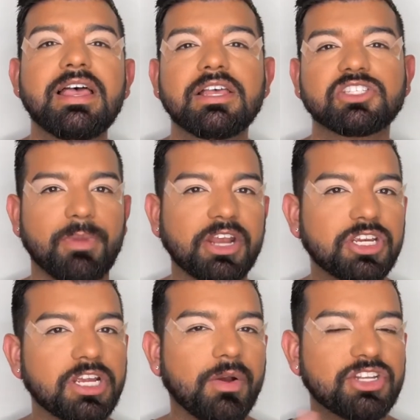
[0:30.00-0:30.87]
So make
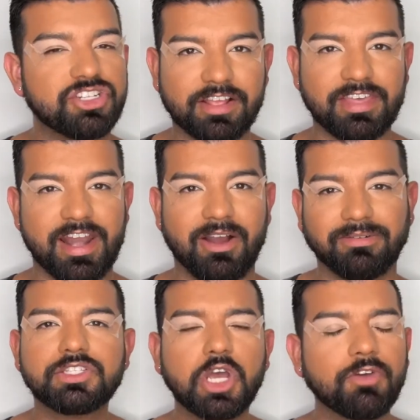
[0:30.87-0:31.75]
sure you go and check that
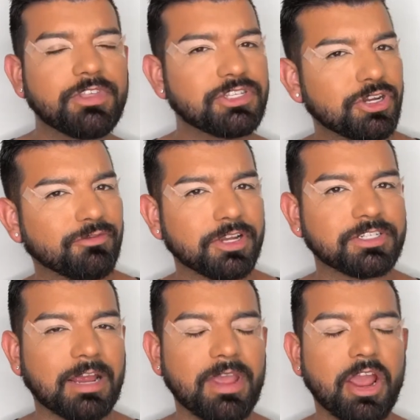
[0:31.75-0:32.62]
out. So if this is your first
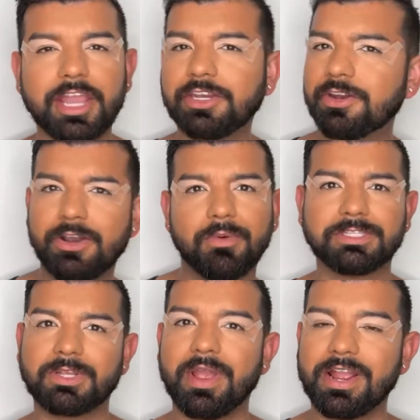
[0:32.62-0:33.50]
time here and you don't know
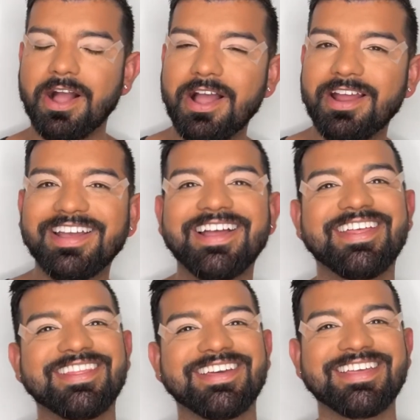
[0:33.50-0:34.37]
what's going on,
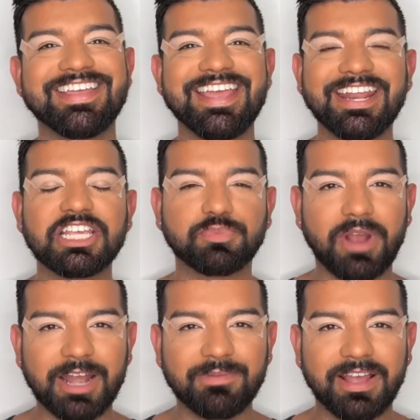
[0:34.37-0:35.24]
it is
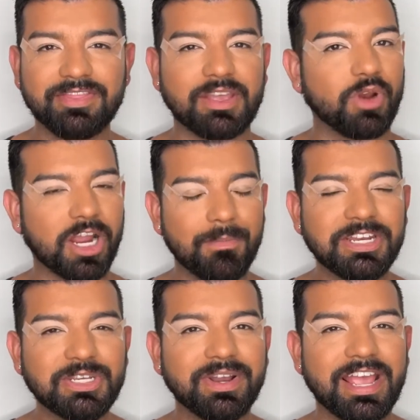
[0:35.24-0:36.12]
Pride Month and we're
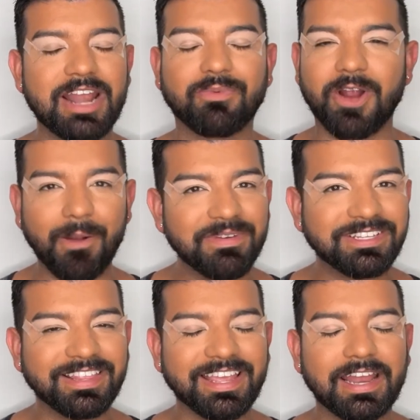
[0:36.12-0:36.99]
coming to an end. We're almost
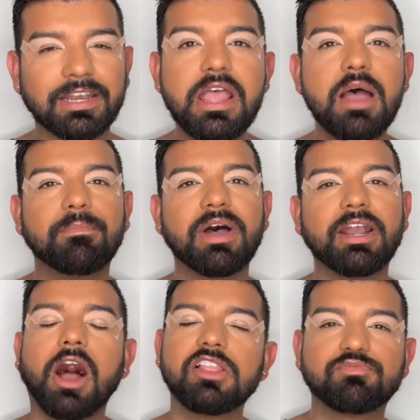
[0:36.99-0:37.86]
to the end,
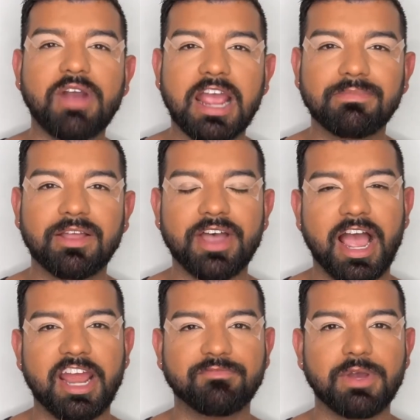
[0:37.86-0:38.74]
but all of Pride Month
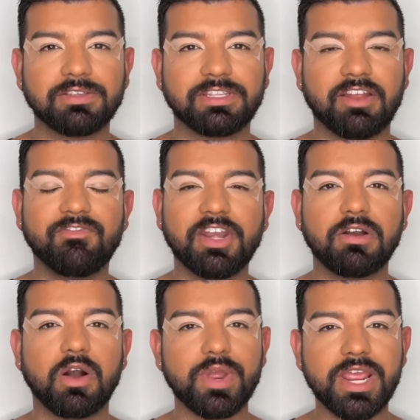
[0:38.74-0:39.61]
I have posted a
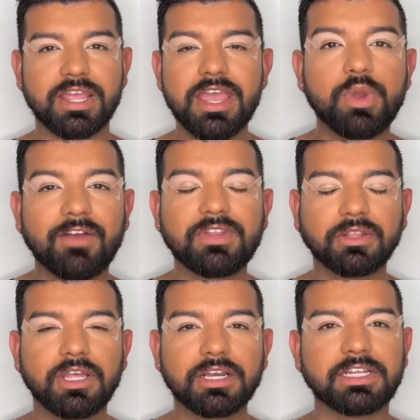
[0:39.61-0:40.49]
video a week. We have
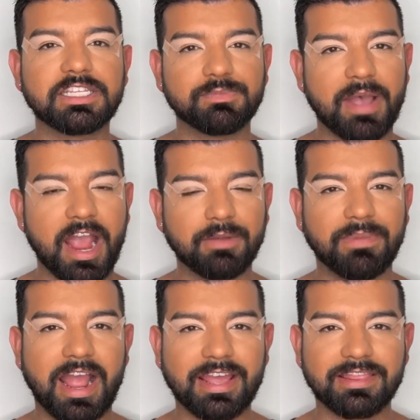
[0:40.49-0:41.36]
done looks inspired
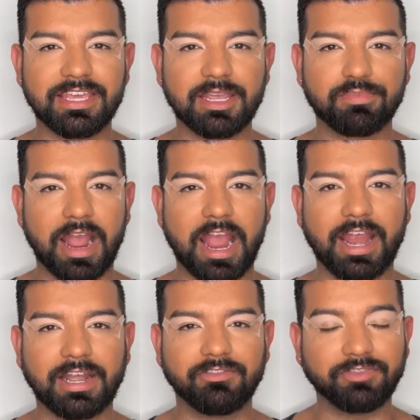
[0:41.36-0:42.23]
by the
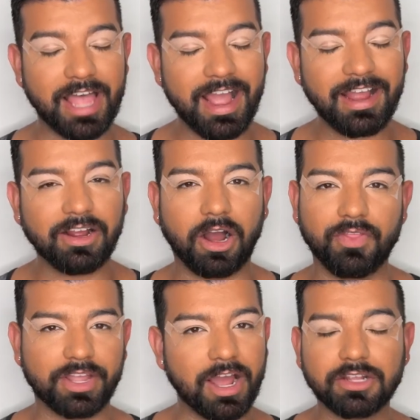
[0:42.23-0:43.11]
Pride flag, all
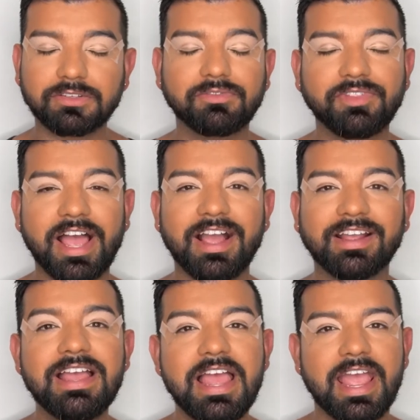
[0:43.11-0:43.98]
the colors from the
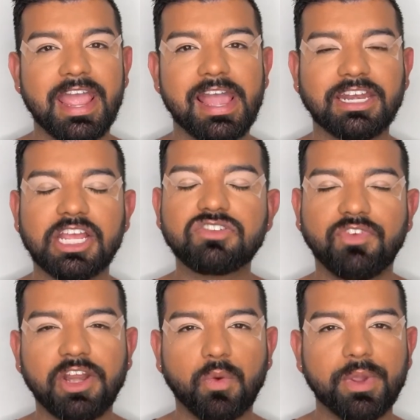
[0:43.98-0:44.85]
flag, and each
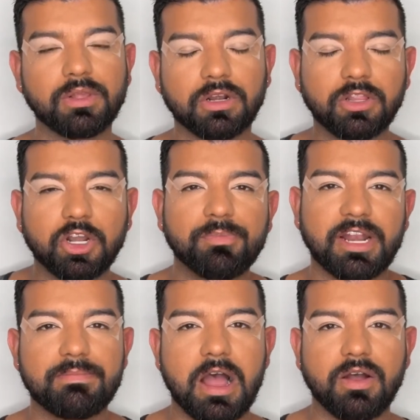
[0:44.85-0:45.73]
video we learn a little
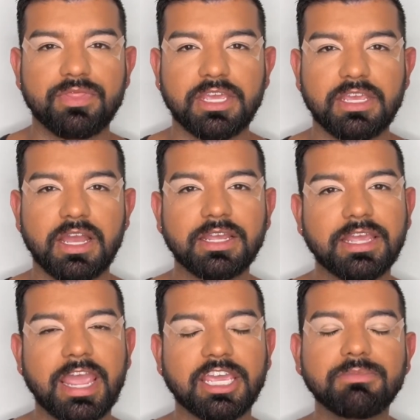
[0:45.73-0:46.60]
bit about the
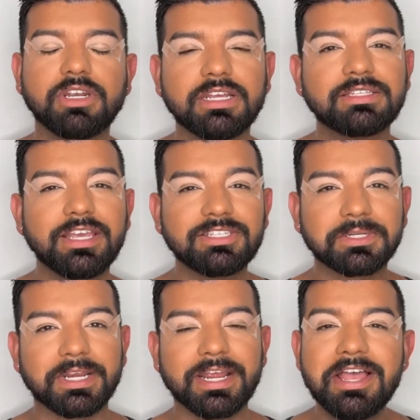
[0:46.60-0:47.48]
gay community's
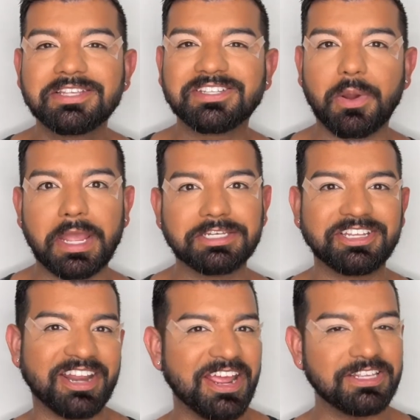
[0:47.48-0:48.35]
history. So in
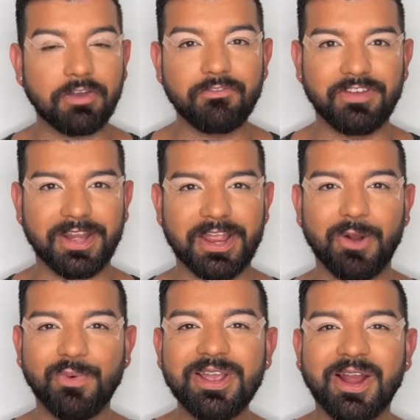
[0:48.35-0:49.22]
today's
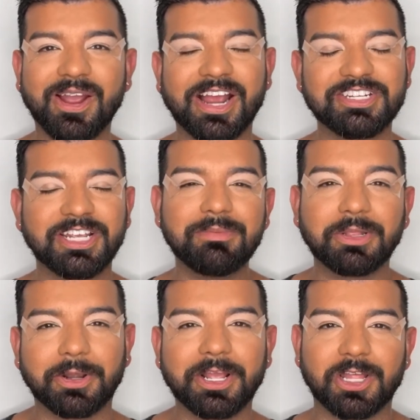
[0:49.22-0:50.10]
video, we are actually gonna
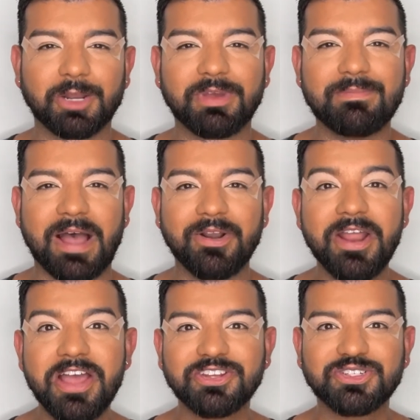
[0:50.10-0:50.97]
be learning a little bit about
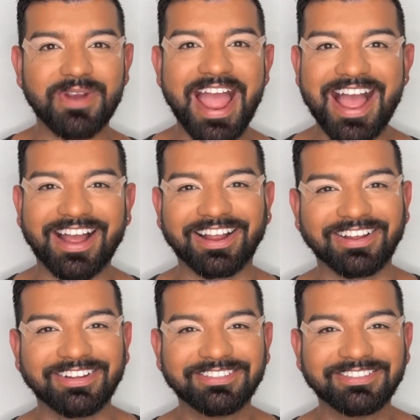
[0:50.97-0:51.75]
drag.